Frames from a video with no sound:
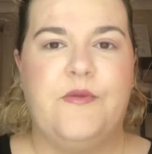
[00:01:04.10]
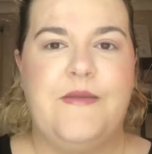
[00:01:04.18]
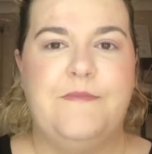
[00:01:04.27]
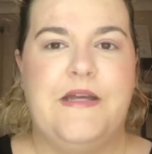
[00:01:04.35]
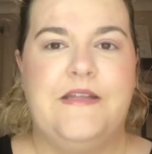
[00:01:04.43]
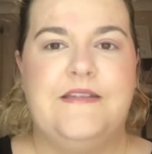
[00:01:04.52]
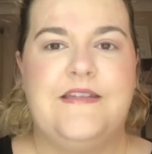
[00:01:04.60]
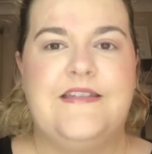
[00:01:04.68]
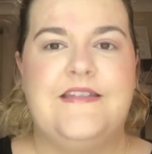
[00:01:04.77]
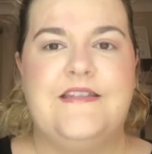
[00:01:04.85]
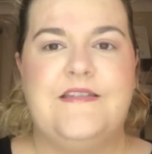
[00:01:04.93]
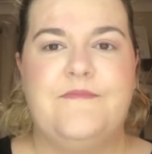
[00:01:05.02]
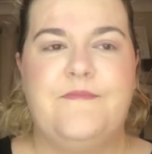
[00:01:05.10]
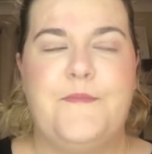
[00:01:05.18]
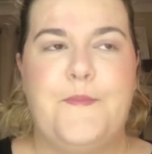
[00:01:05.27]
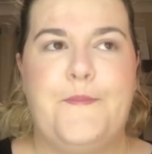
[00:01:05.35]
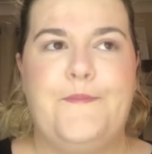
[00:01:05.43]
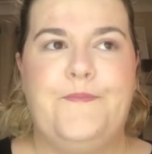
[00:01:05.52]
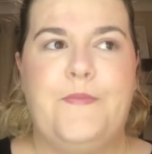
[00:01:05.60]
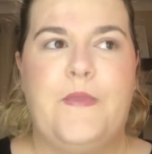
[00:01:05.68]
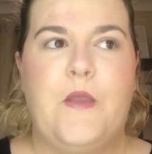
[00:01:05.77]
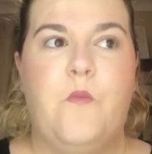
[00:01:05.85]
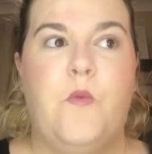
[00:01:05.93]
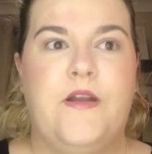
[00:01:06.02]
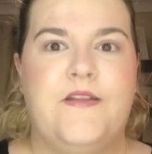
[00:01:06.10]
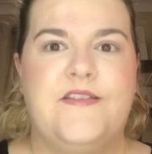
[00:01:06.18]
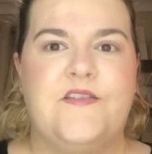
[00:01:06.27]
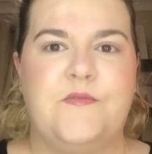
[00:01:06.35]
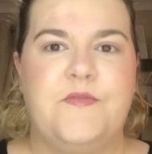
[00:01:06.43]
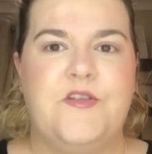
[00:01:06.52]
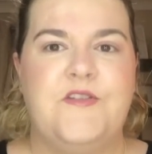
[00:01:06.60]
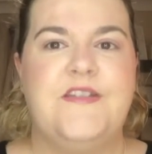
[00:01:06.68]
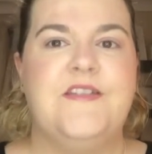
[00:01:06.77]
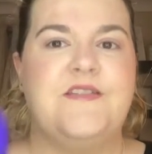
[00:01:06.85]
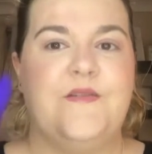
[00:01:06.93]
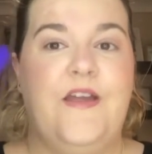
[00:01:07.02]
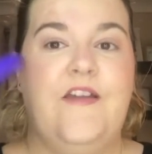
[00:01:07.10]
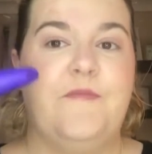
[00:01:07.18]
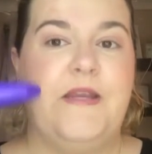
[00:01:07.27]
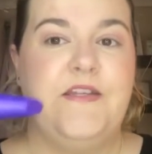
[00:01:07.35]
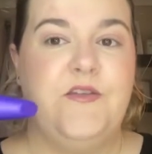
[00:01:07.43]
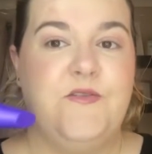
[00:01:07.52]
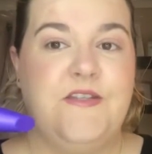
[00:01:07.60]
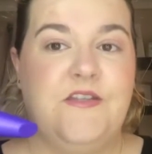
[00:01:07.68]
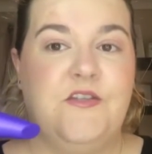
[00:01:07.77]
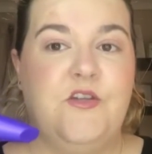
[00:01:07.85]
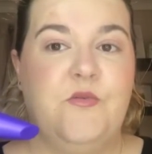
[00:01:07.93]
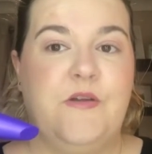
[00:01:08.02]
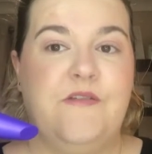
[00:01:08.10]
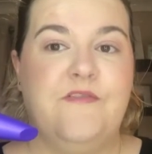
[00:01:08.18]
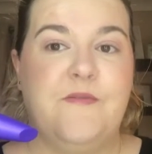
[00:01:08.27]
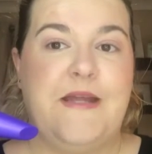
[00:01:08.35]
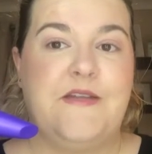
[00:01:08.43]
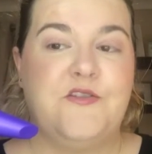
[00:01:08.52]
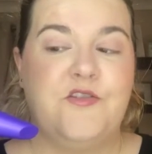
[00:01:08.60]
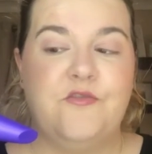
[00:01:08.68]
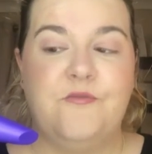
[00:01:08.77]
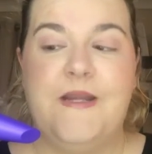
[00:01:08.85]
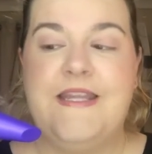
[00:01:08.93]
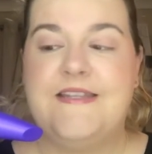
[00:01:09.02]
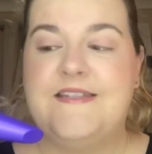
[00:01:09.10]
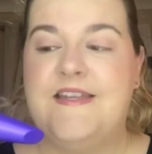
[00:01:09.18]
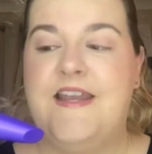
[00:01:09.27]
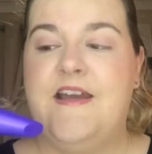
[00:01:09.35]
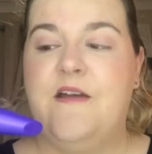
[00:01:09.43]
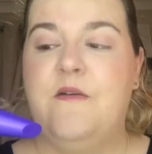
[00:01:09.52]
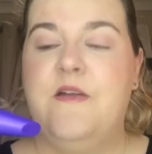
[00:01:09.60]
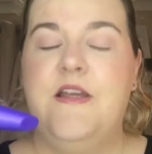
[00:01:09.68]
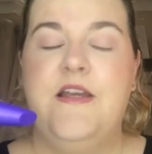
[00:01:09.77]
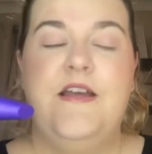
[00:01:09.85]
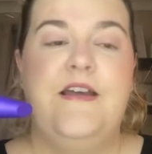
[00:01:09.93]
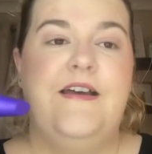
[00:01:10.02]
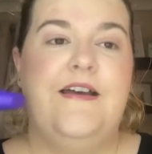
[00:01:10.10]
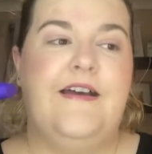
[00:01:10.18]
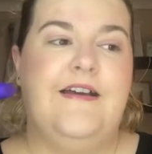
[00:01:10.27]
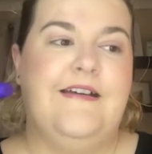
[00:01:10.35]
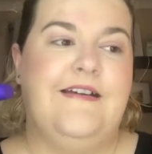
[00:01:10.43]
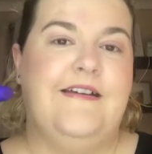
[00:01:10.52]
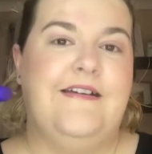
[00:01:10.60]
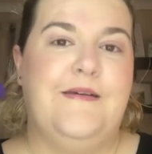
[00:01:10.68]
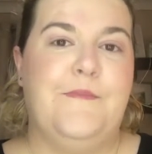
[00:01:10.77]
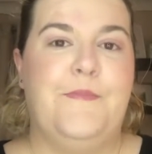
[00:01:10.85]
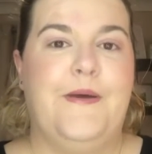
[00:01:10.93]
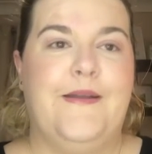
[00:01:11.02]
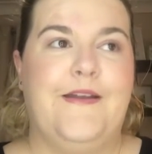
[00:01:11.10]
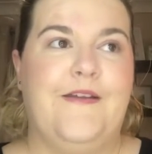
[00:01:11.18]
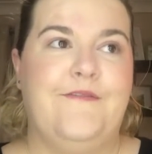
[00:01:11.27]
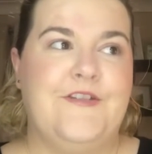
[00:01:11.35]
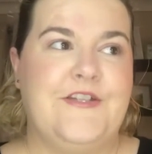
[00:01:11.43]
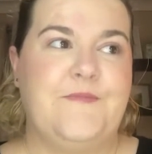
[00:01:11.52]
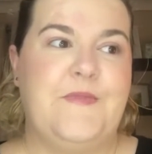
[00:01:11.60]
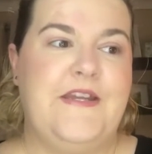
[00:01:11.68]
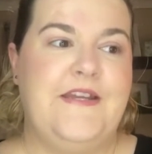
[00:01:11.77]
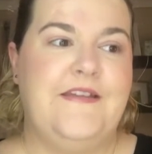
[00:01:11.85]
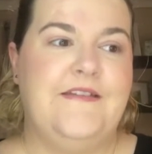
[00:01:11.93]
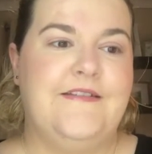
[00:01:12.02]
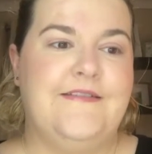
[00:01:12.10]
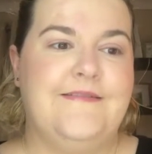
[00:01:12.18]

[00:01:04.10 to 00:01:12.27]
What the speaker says: months when I stopped using it. So I have been using the new one for about 2 weeks now, but I've just been